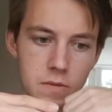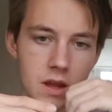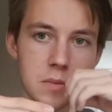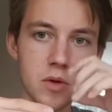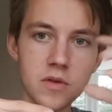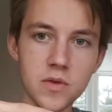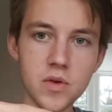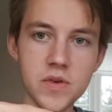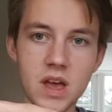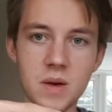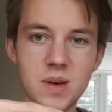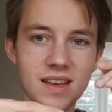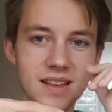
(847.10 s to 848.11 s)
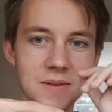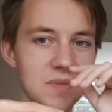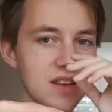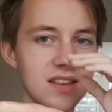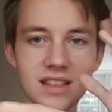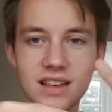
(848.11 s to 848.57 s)
A more forthcoming.
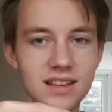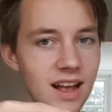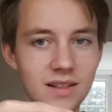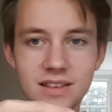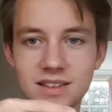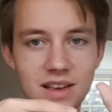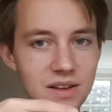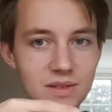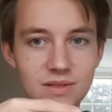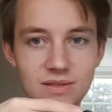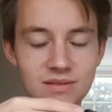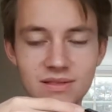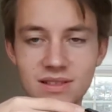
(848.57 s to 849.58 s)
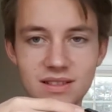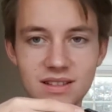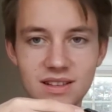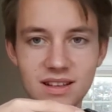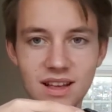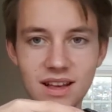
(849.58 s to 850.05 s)
This sounds so
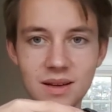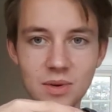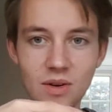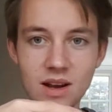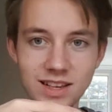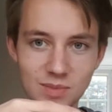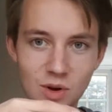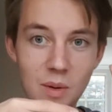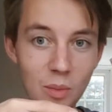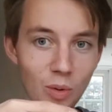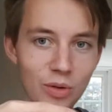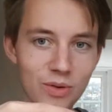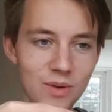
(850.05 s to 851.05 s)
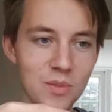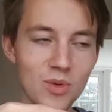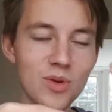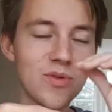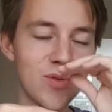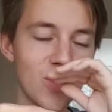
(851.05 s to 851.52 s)
crazy, but a
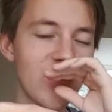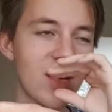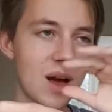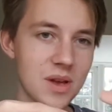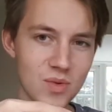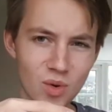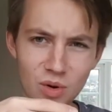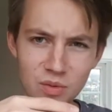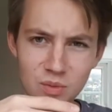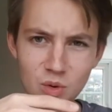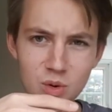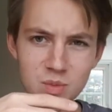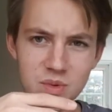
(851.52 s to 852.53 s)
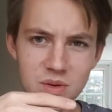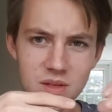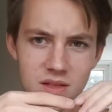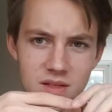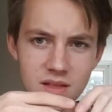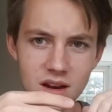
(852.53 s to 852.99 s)
more forthcoming warmth
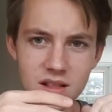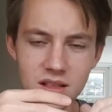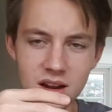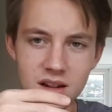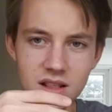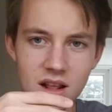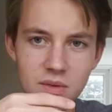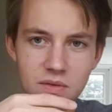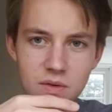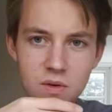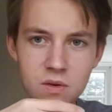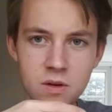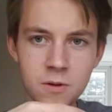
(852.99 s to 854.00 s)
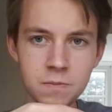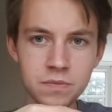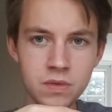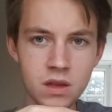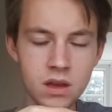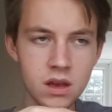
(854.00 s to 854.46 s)
than before.
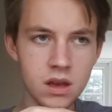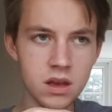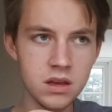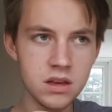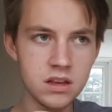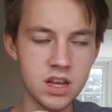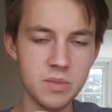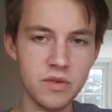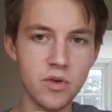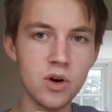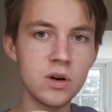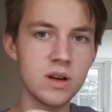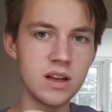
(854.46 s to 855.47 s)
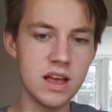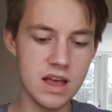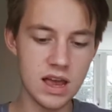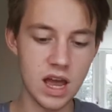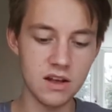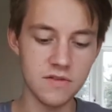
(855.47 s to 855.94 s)
So before
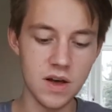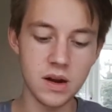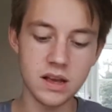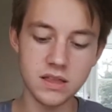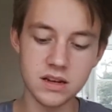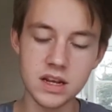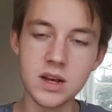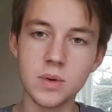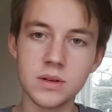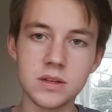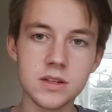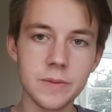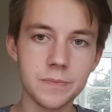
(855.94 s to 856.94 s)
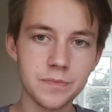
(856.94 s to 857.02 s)
it kind of felt like the tea was